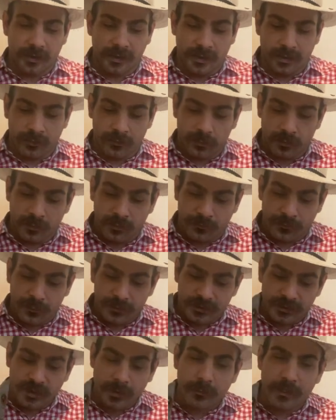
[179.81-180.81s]
And the
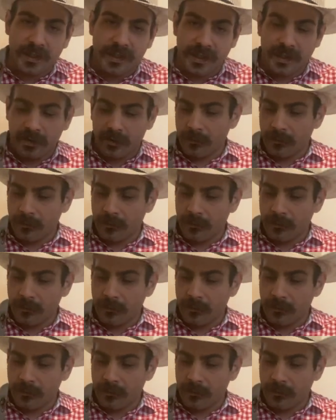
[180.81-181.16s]
first time I had